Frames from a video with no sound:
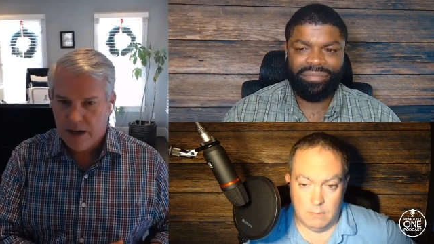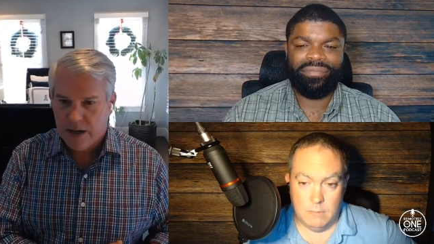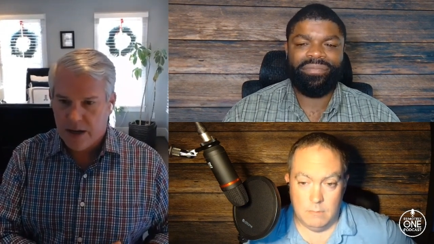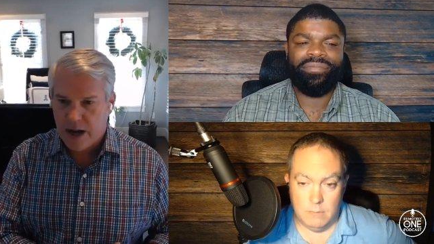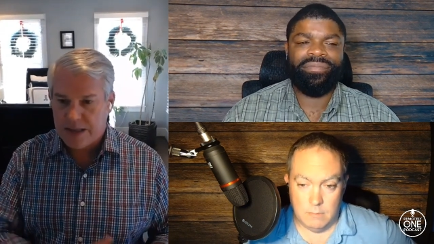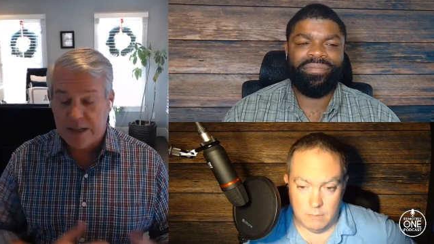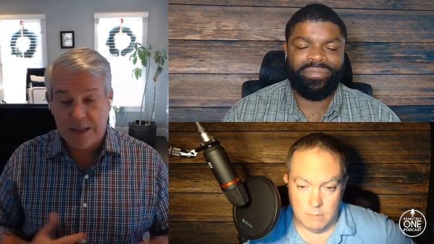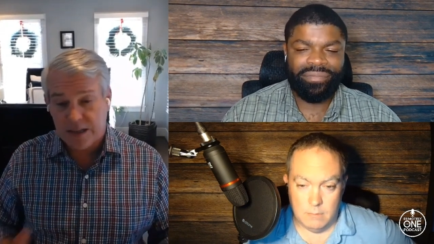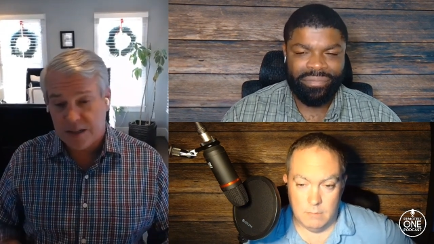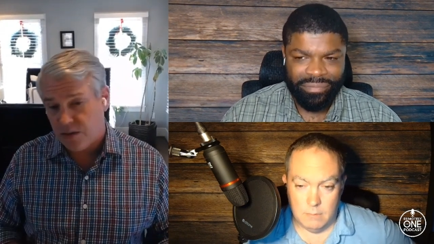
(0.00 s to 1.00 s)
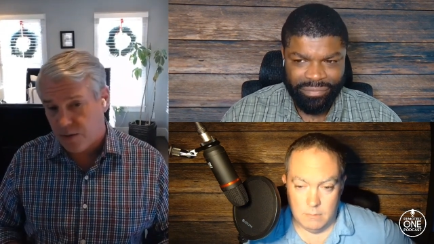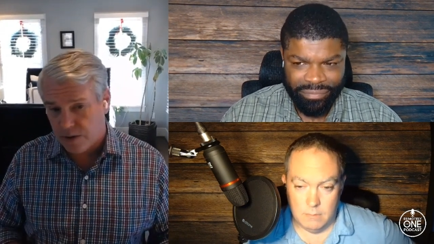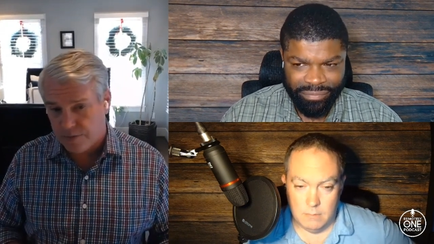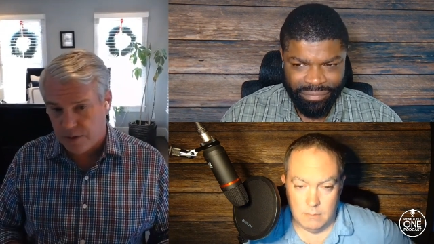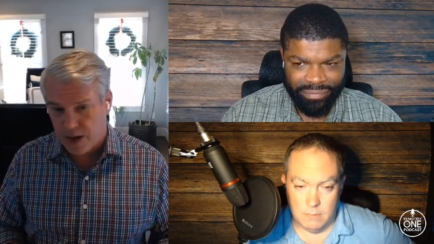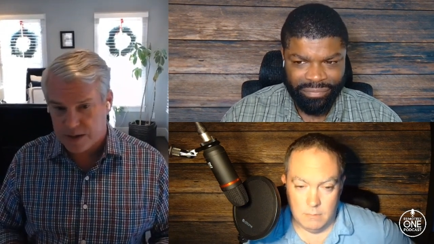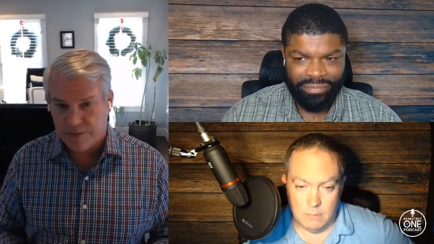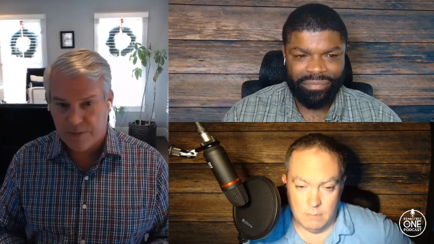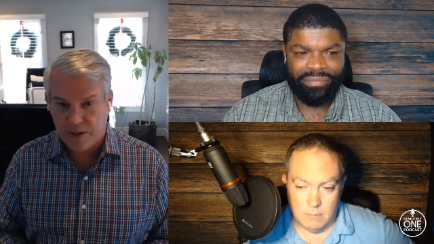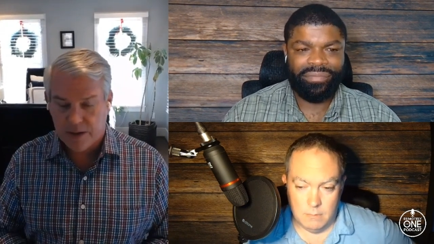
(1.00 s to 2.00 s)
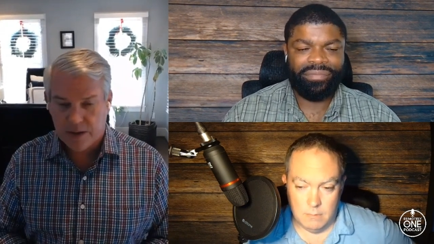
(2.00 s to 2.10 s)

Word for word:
Speaker 1: And I think that's the wrong philosophy.